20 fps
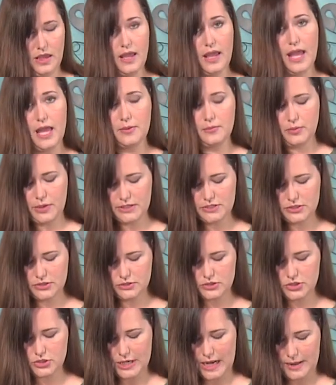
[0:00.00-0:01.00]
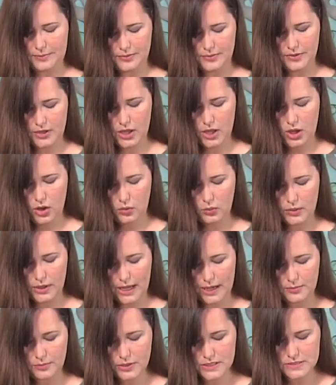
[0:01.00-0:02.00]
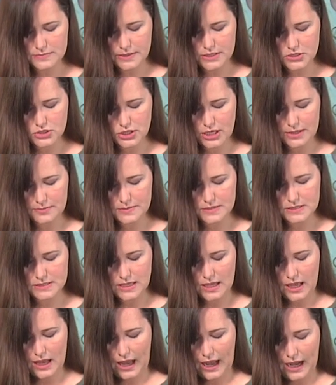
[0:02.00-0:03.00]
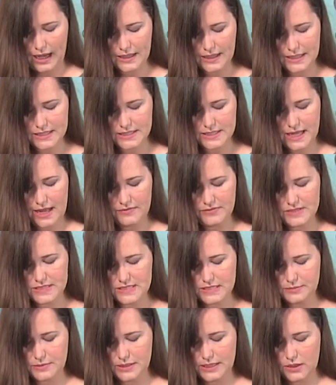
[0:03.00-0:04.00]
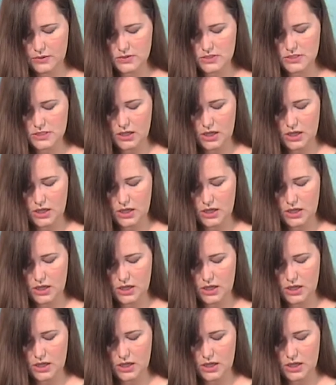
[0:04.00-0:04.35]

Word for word: And press your strap. When I press my straps, I like to have the seam allowance